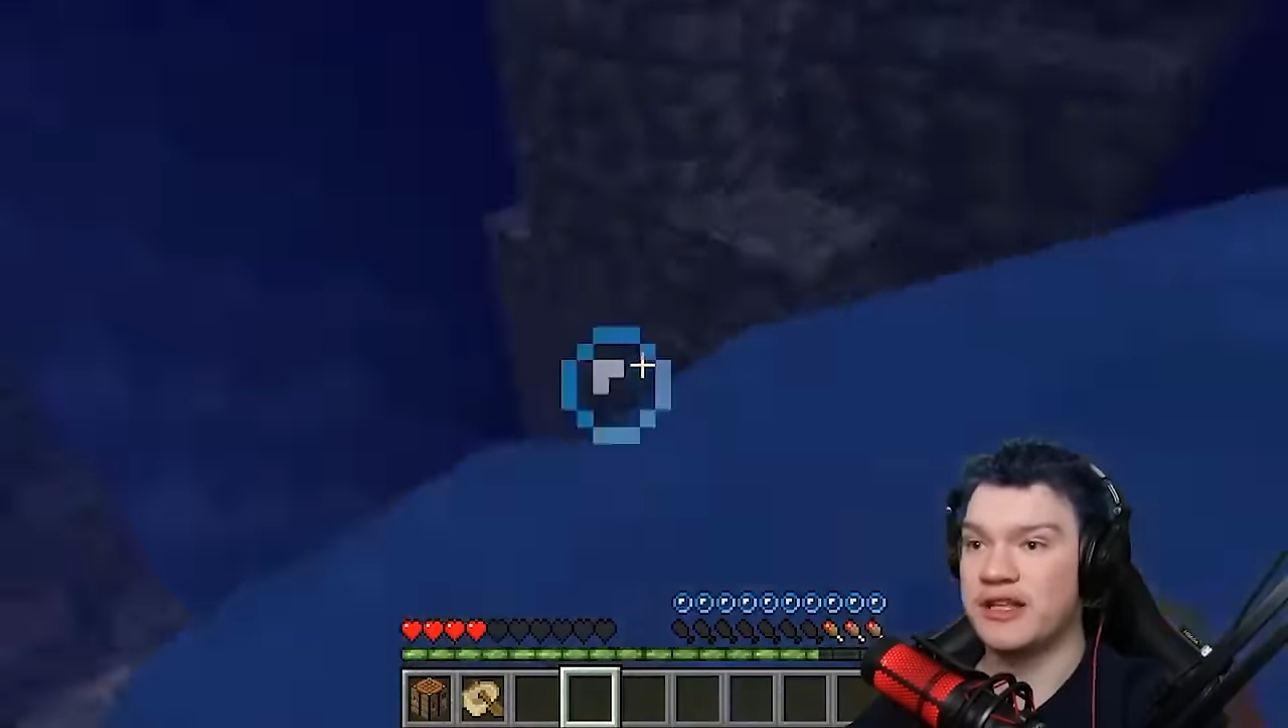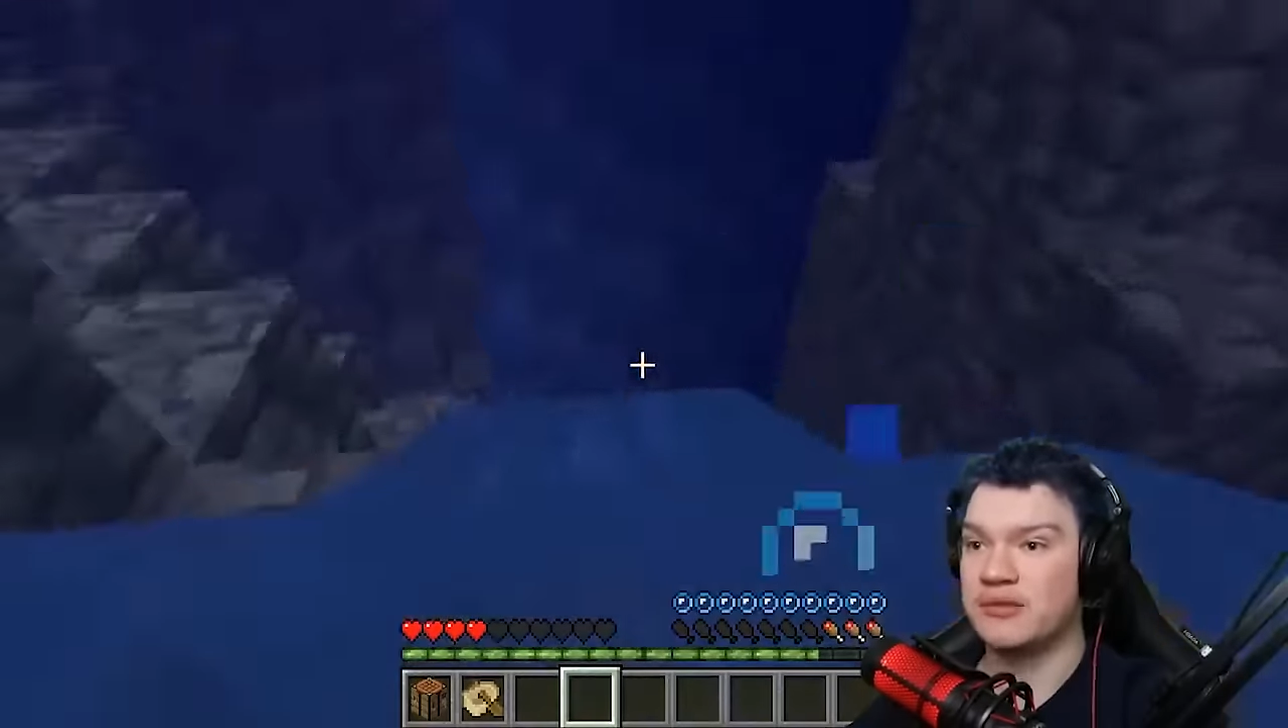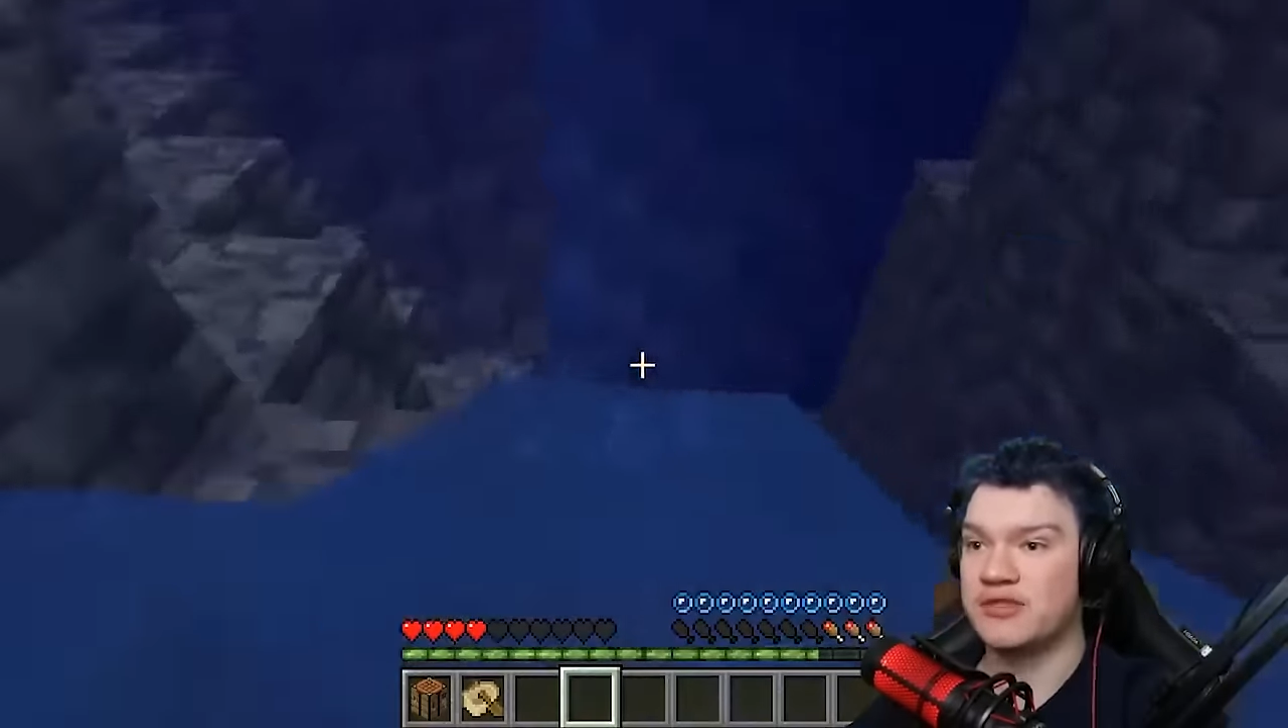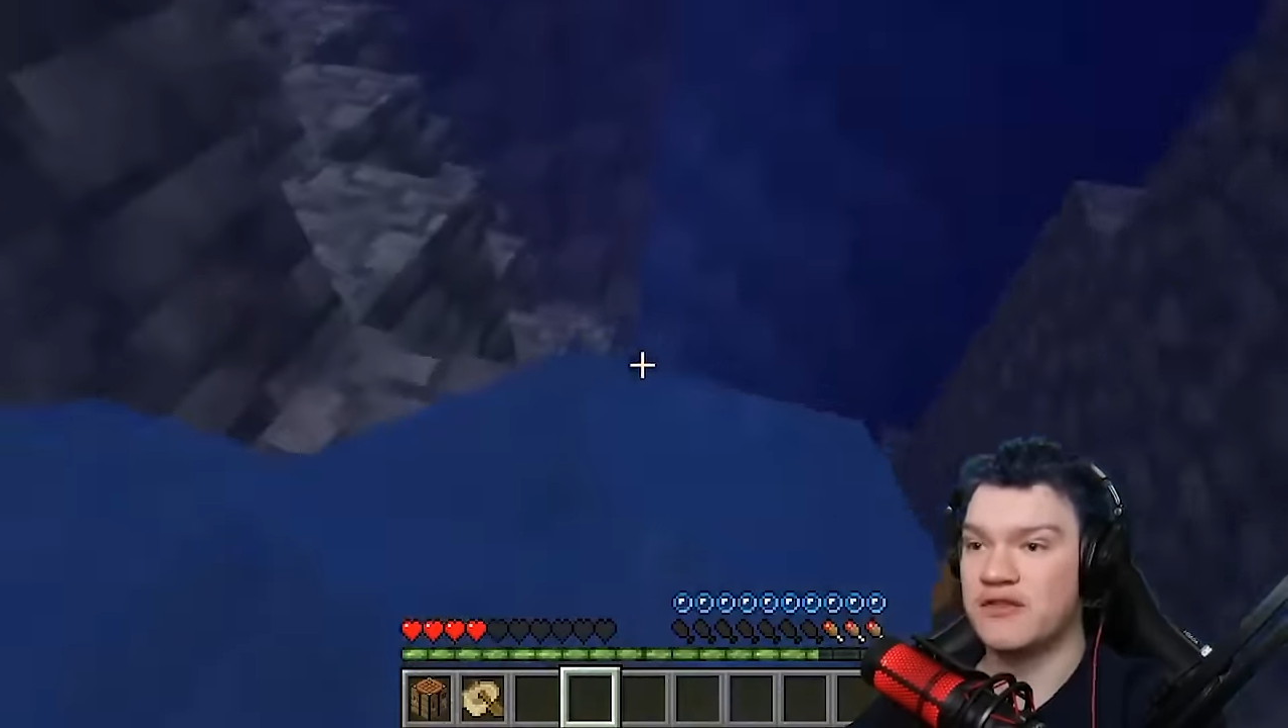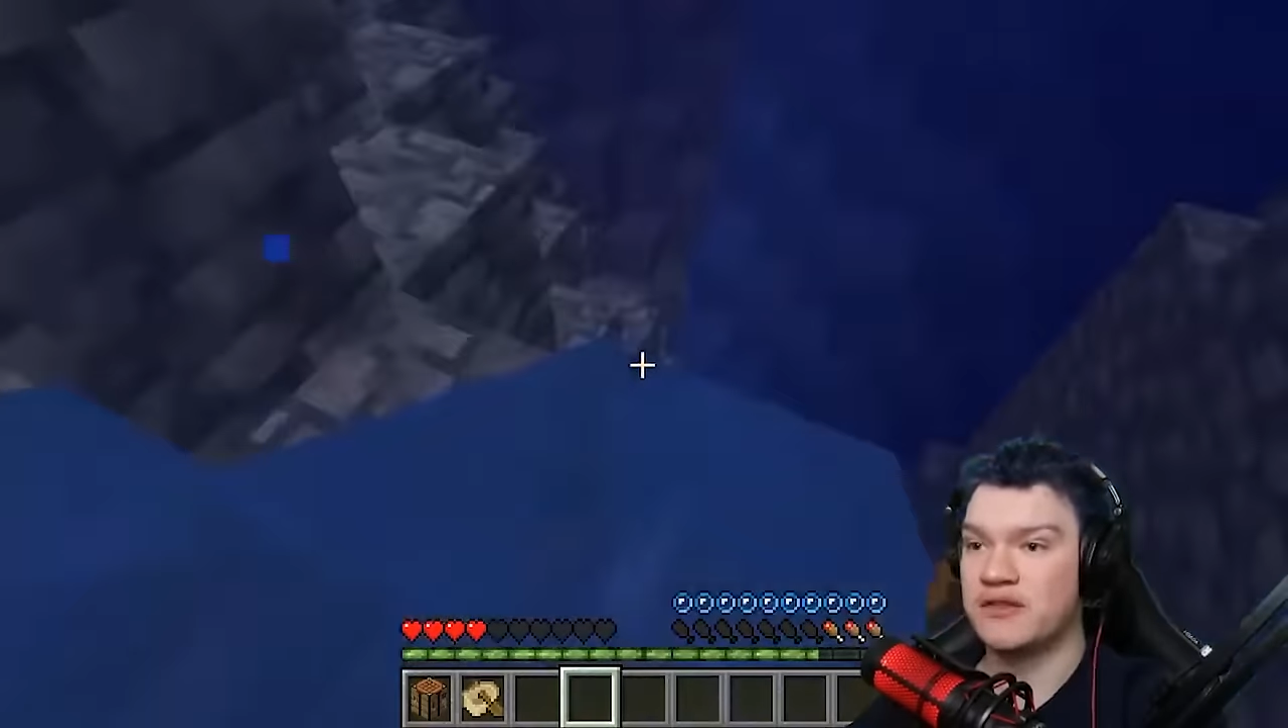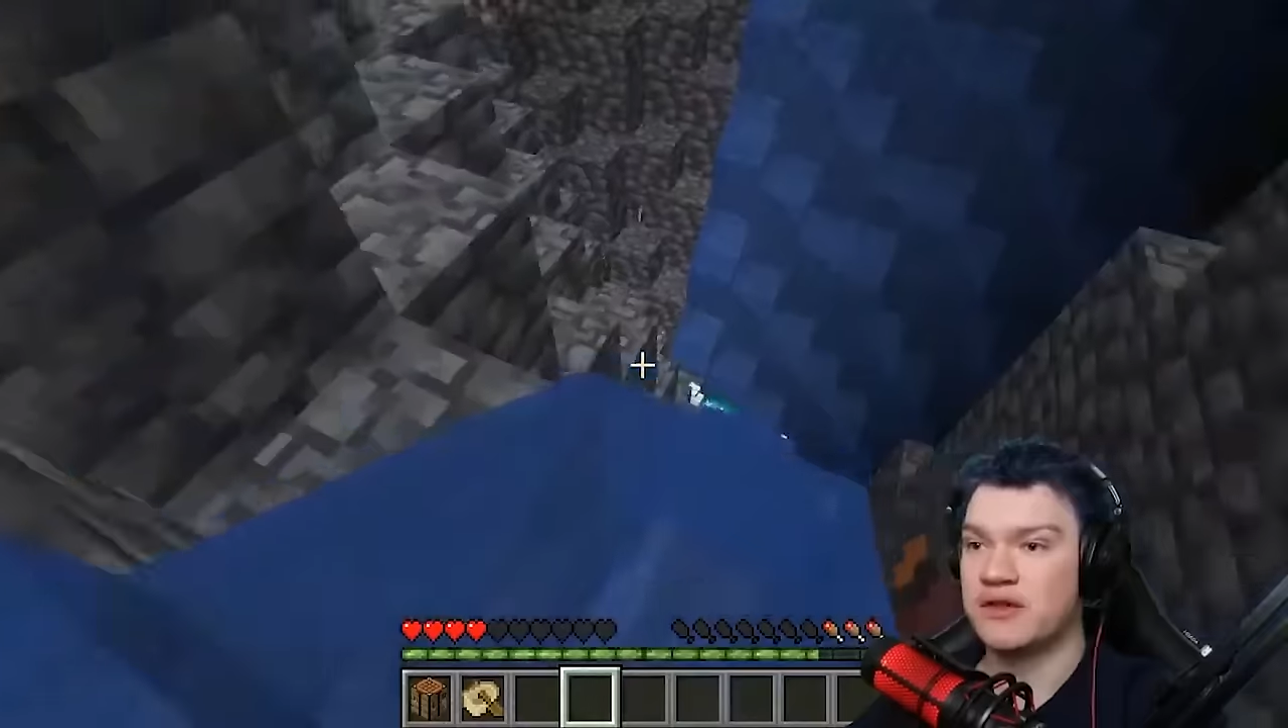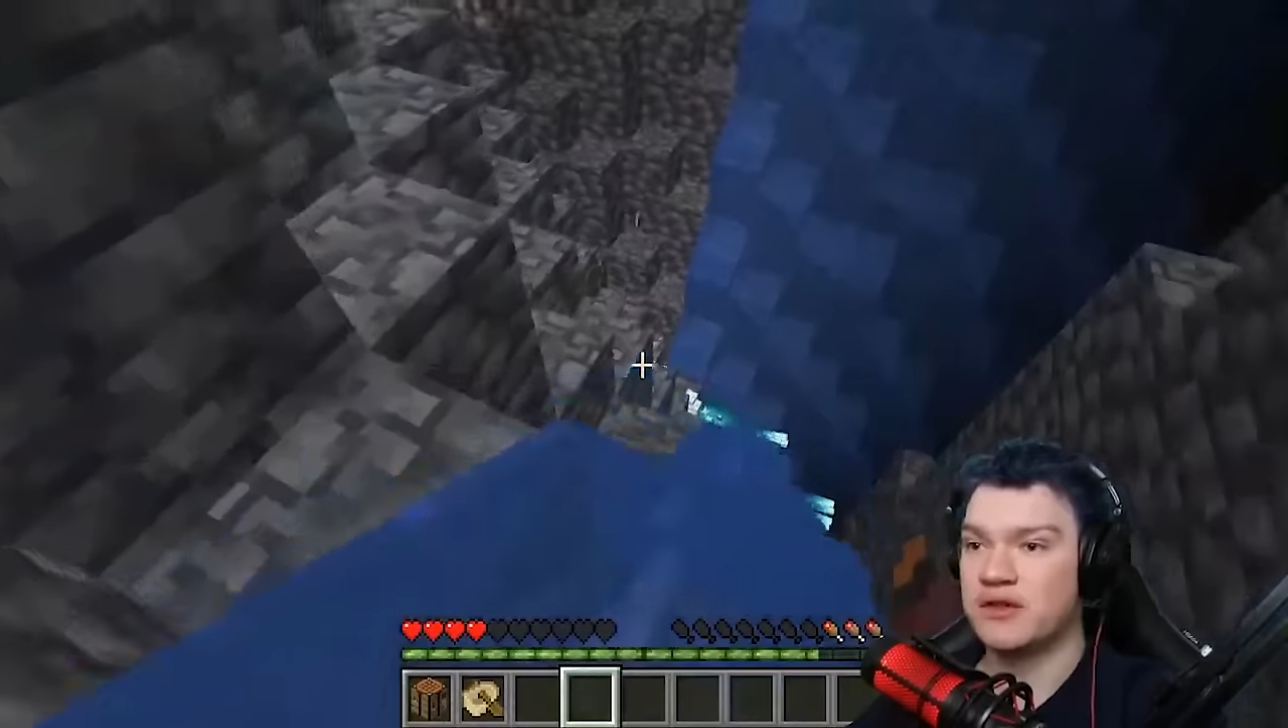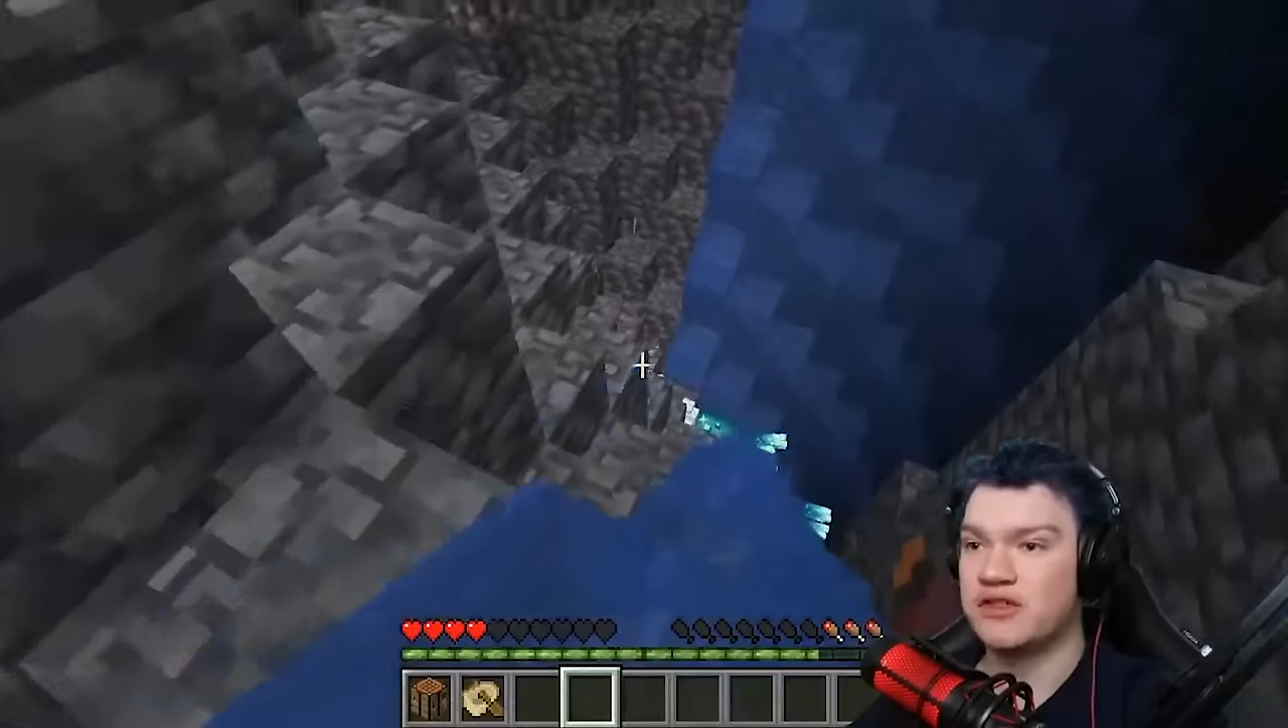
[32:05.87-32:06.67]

kill himself.